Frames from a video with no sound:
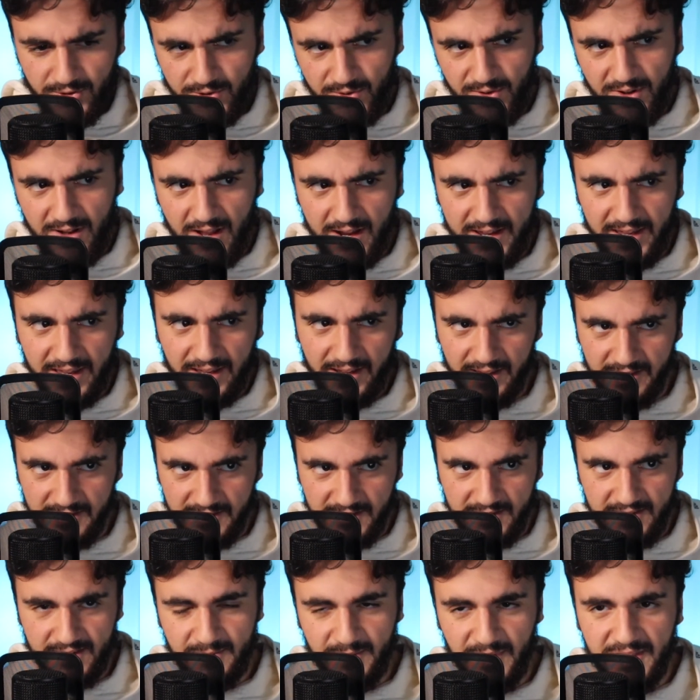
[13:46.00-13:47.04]
do like
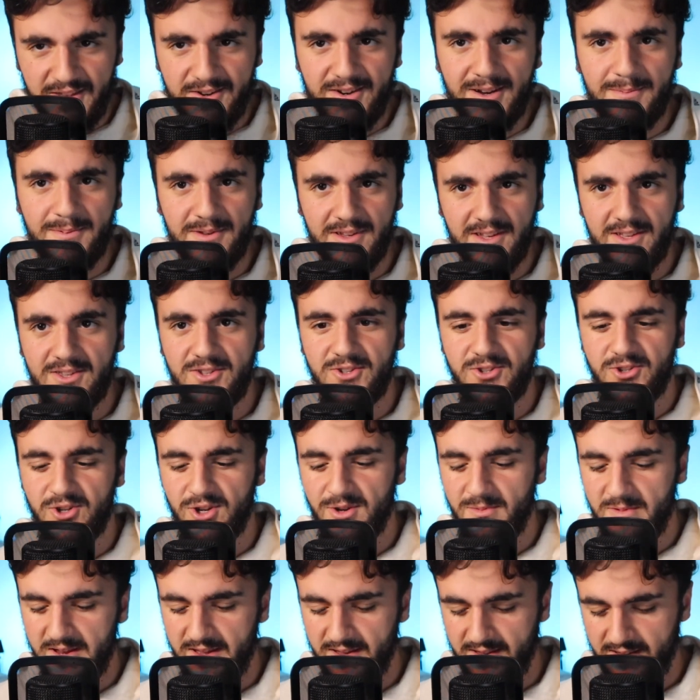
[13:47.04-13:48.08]
England, but they're up against
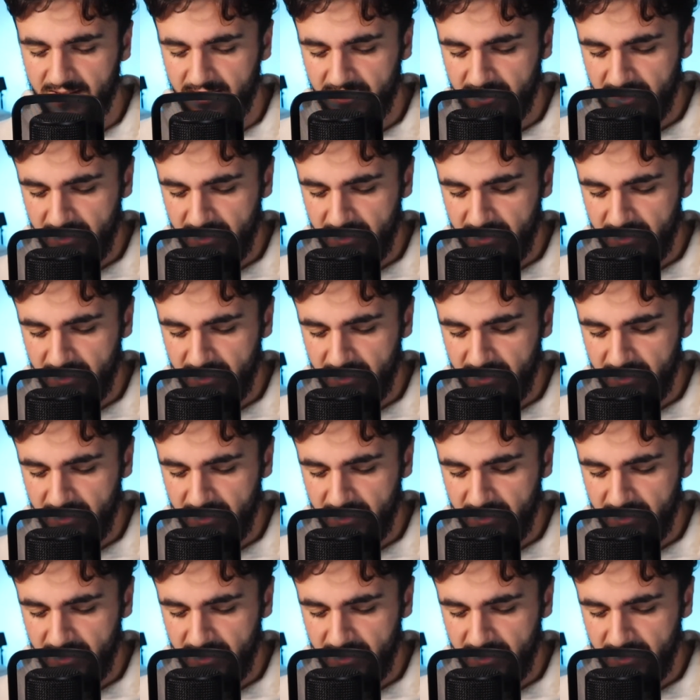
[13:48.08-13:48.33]
Germany.